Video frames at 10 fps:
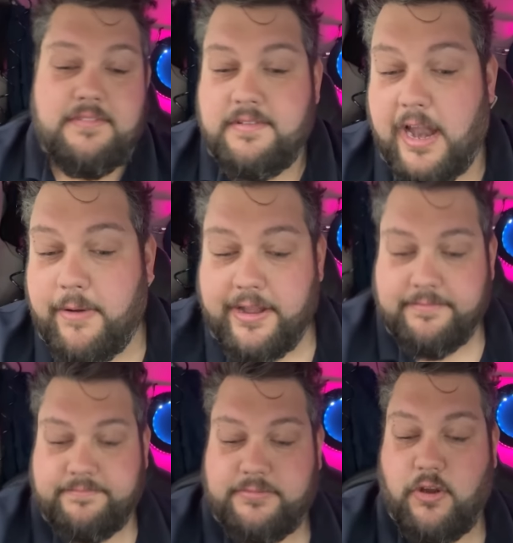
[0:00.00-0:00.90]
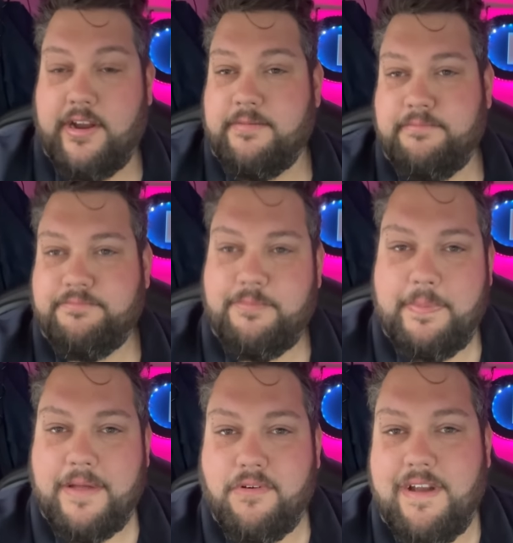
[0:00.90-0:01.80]
Anyway, sorry. A
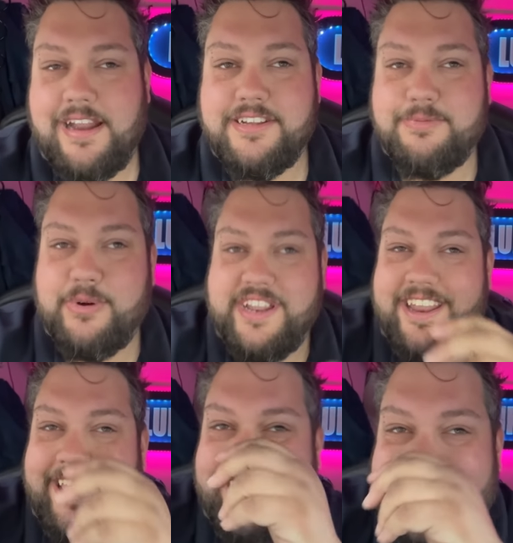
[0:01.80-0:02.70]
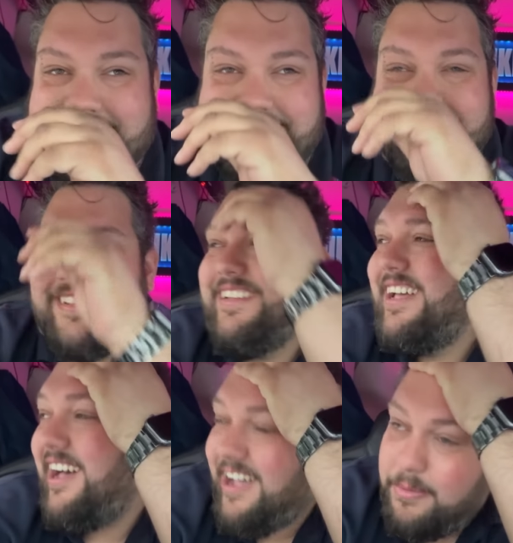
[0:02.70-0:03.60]
bit of a rant this morning.
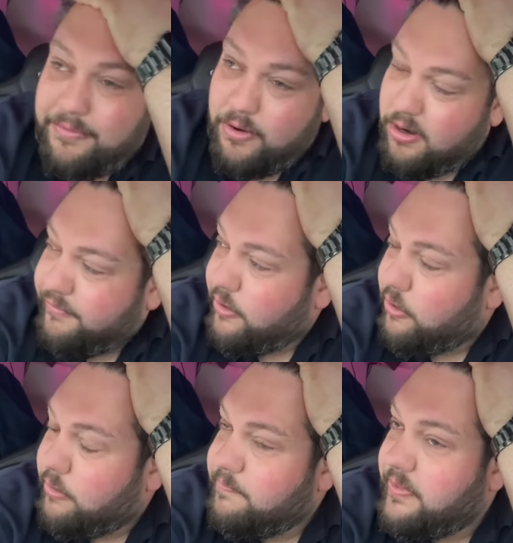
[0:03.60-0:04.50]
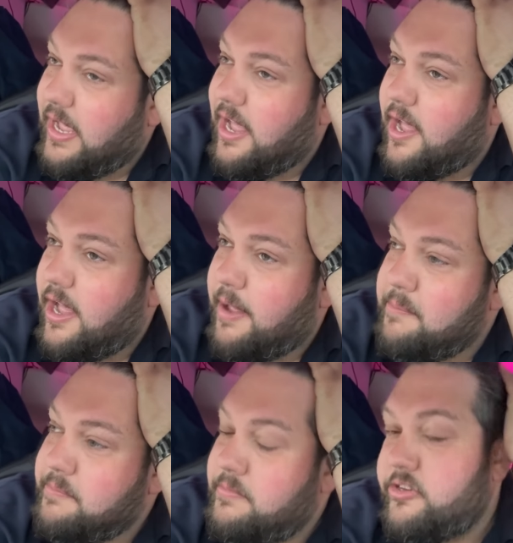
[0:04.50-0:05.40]
We filled up fuel.
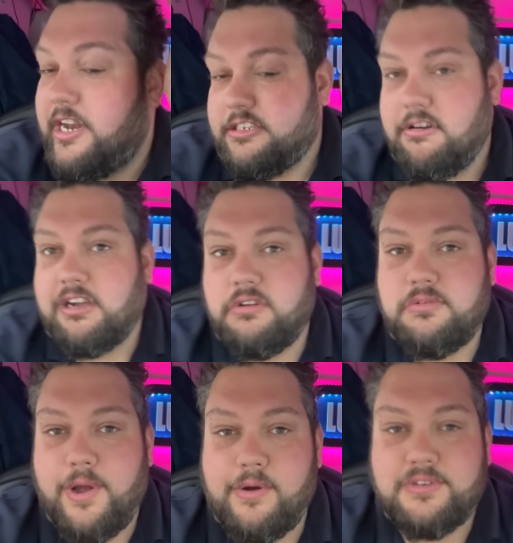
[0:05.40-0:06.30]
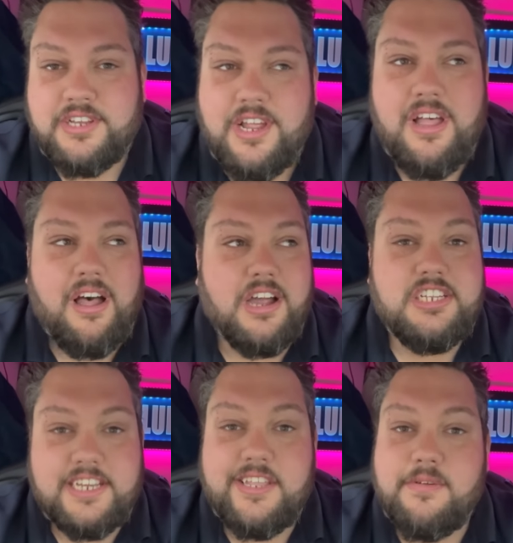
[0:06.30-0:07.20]
So let's crack on to Wales. I
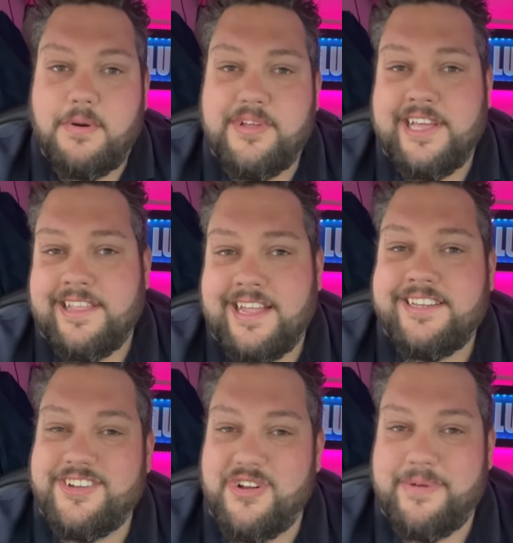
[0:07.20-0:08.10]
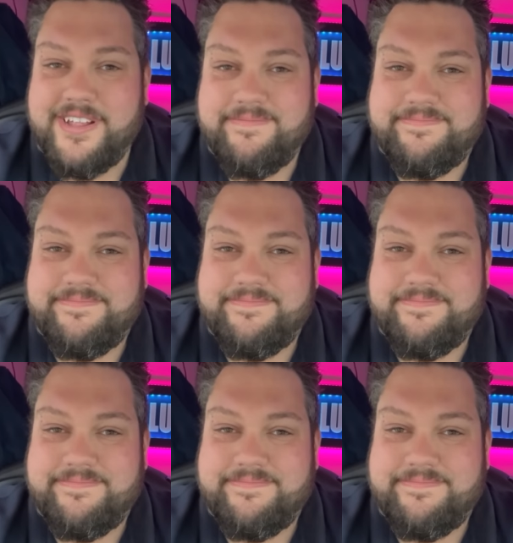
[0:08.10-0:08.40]
see you when we get there, see you in a bit.